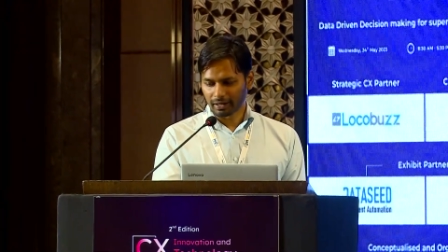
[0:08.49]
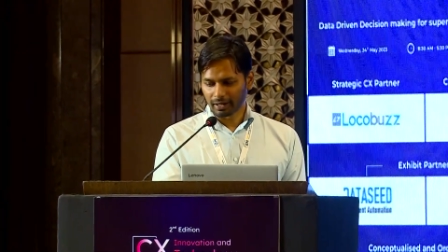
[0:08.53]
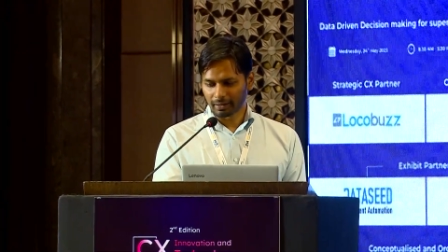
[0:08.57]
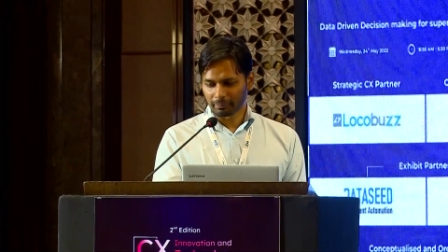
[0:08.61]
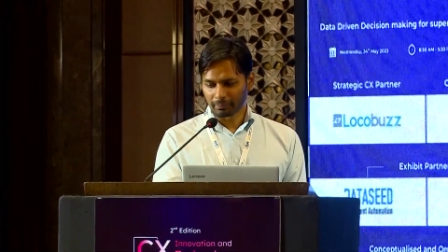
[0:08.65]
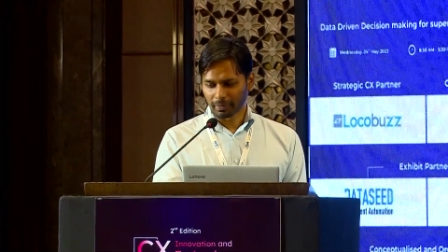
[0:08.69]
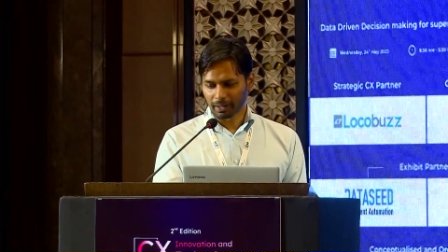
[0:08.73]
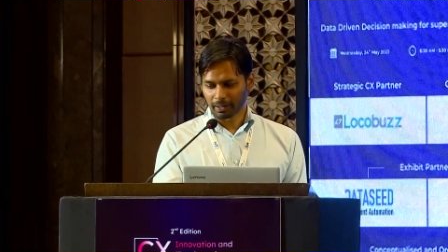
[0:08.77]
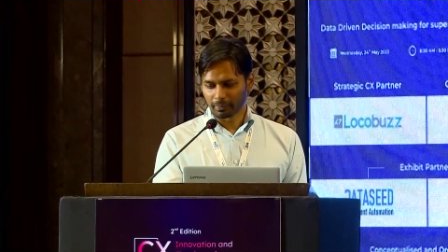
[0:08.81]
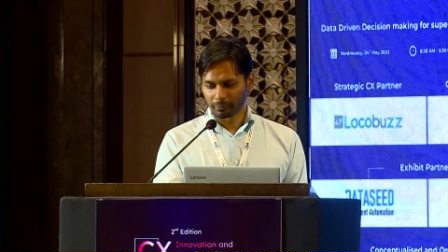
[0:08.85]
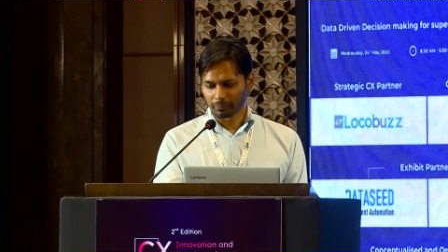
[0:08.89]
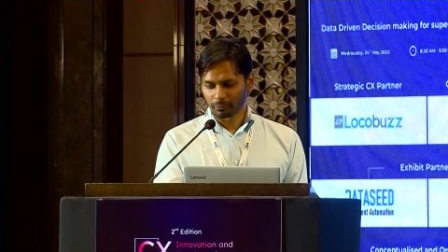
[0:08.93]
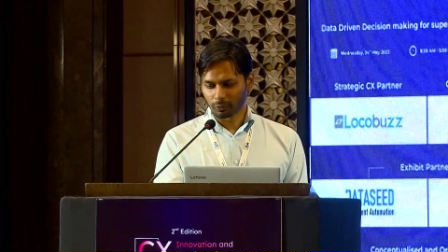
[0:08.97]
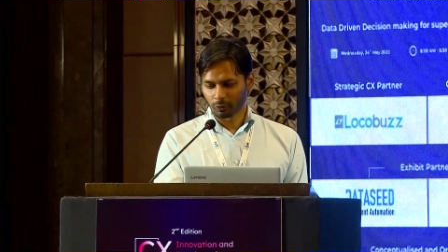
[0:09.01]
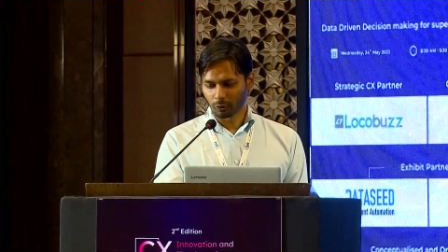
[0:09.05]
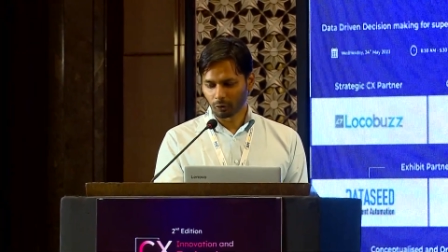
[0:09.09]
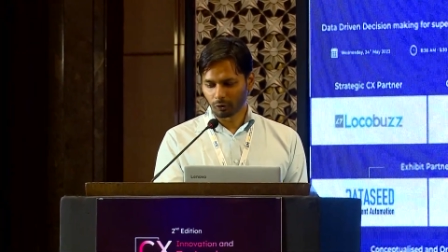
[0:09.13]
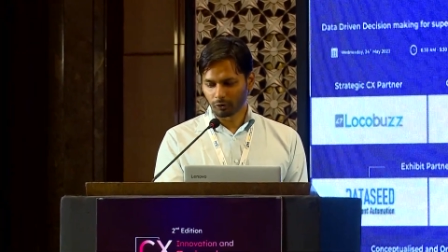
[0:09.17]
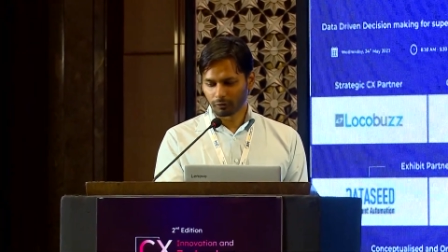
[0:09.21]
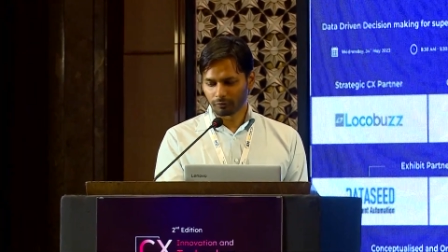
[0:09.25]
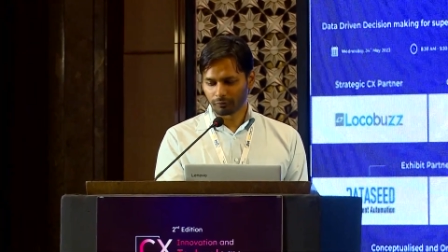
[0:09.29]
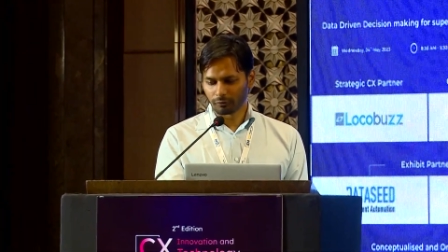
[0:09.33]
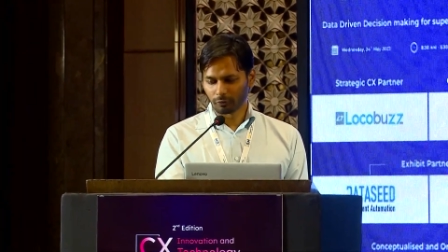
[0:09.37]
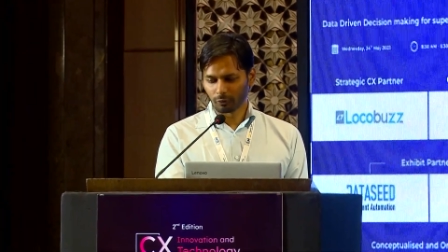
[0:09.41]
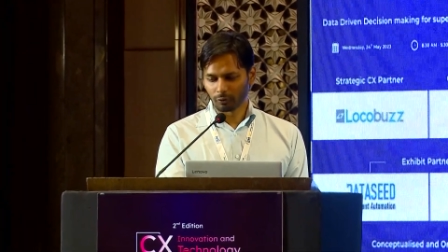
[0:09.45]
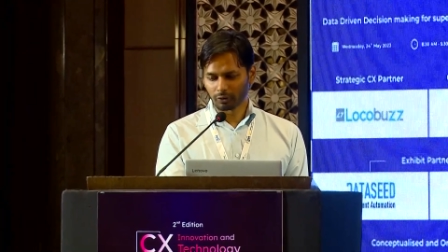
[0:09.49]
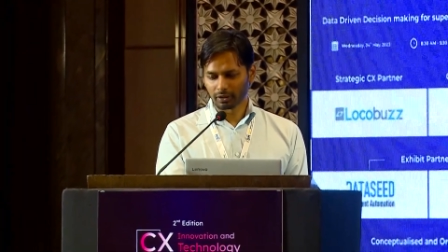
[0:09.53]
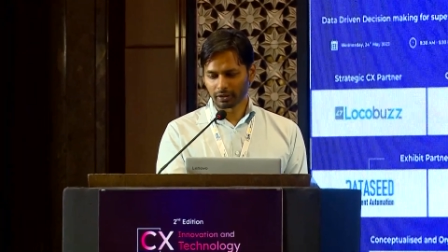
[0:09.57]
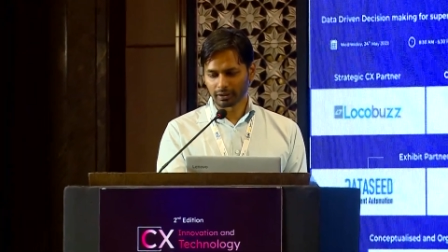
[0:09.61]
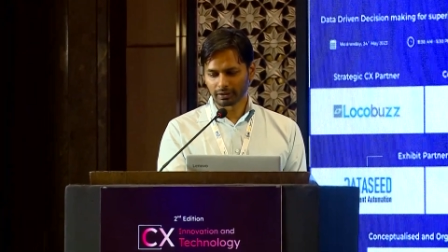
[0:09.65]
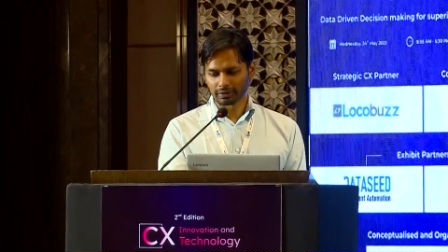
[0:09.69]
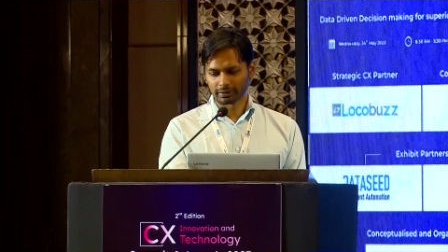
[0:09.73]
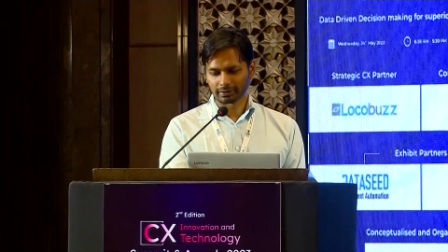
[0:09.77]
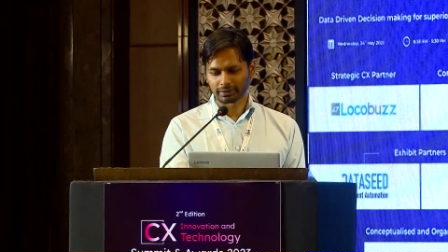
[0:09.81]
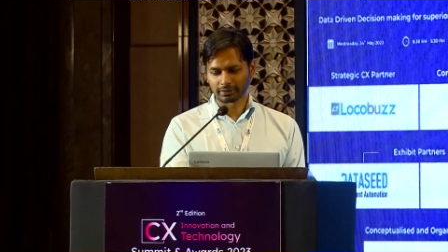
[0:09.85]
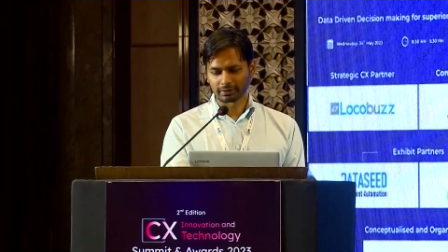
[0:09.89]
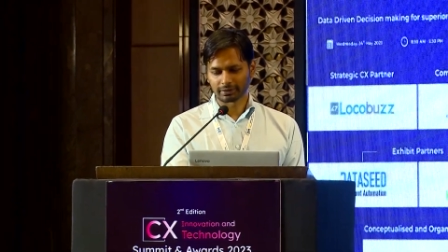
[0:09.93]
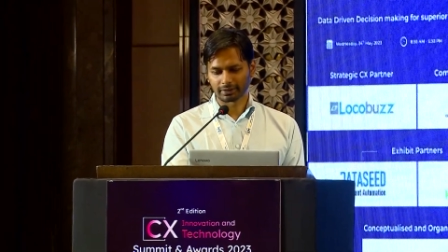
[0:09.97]
and my core
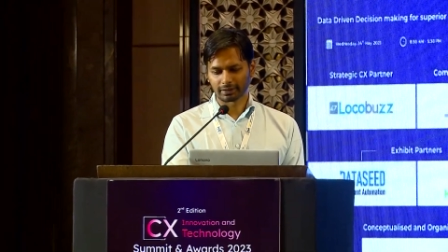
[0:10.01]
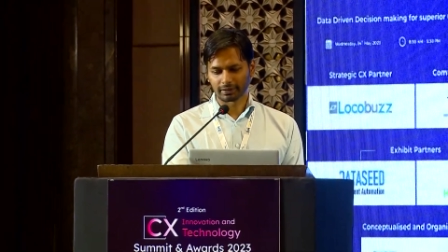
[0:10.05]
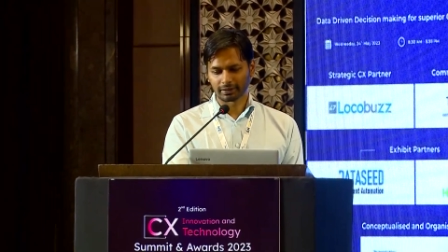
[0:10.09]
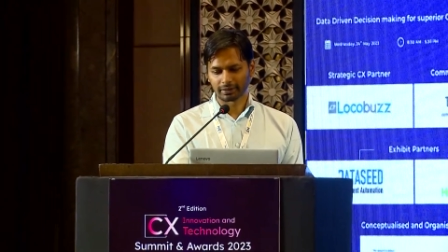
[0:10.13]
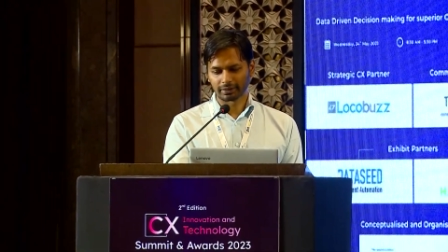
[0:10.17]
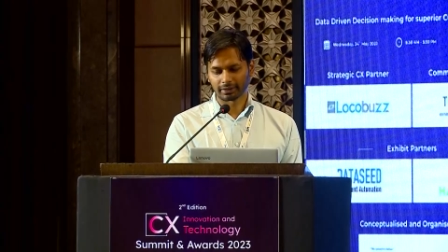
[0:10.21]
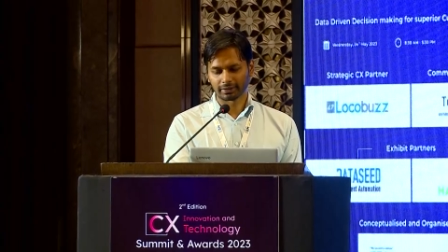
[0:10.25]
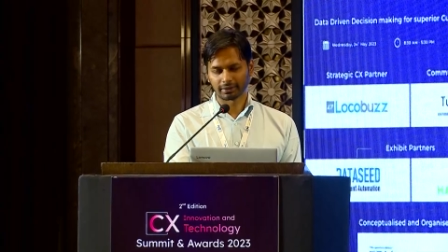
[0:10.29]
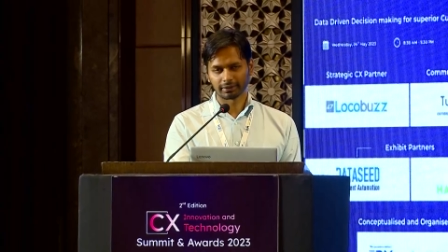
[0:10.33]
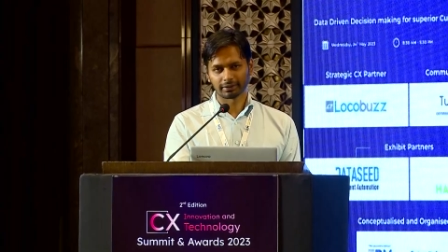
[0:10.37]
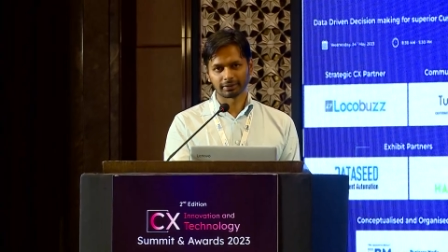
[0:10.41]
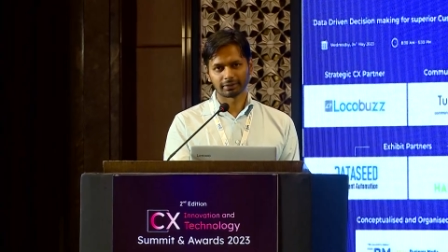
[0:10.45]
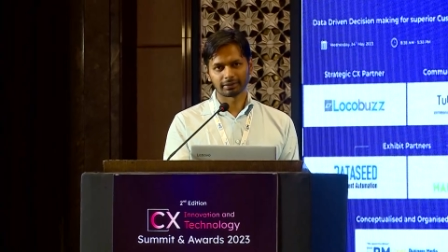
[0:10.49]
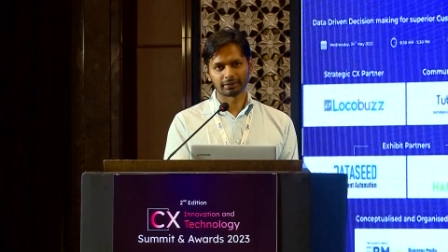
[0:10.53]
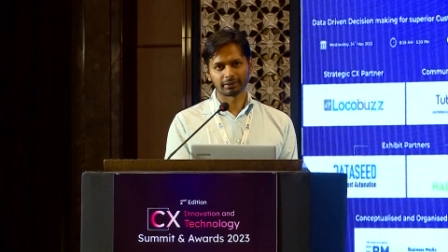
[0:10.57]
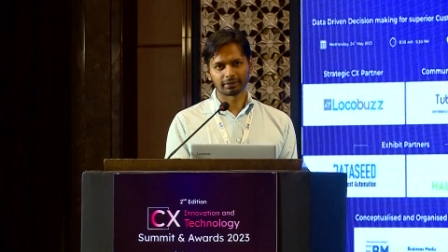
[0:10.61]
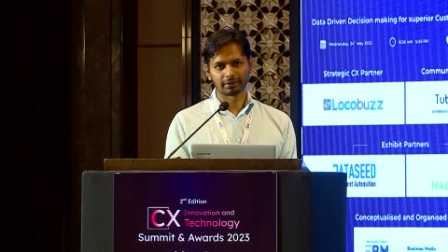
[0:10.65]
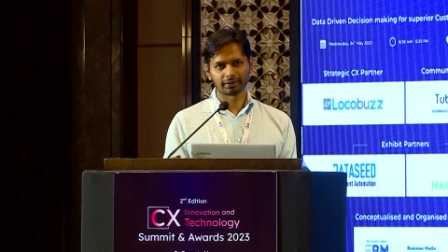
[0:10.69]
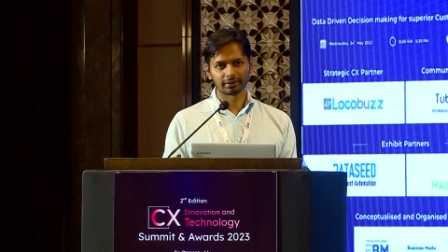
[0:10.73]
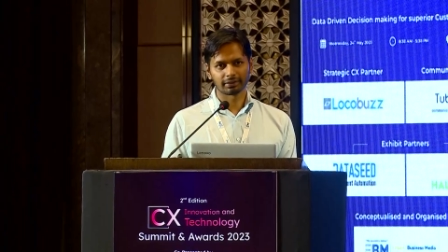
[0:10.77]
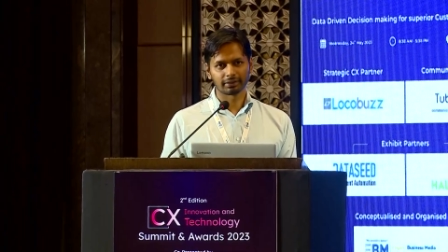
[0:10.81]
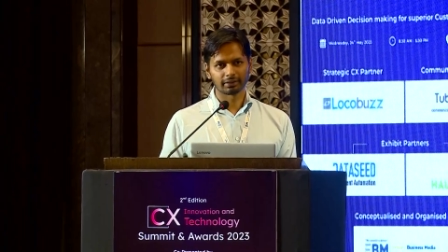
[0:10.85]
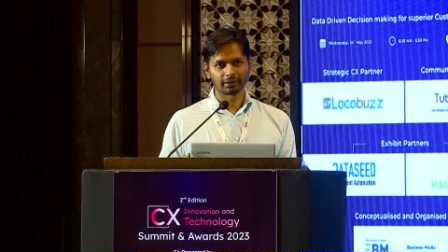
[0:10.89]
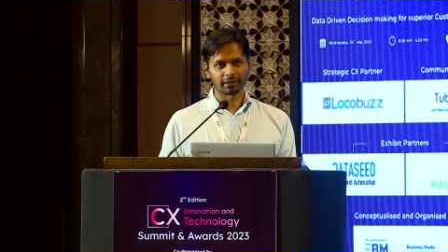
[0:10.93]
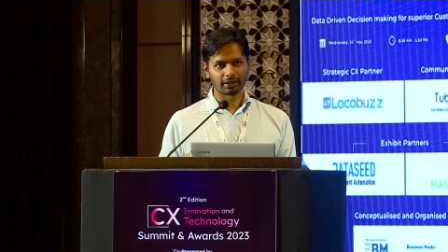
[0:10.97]
focus is